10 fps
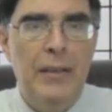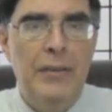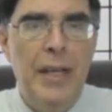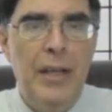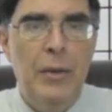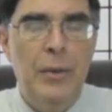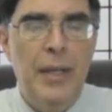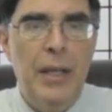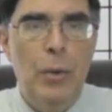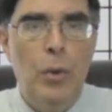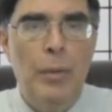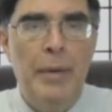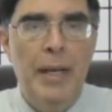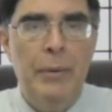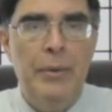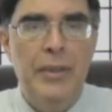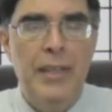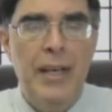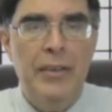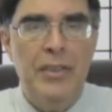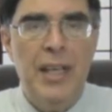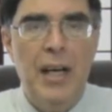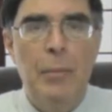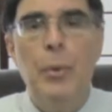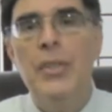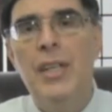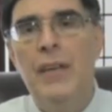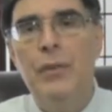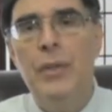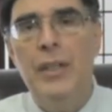later a quarterback with the Dallas Cowboys after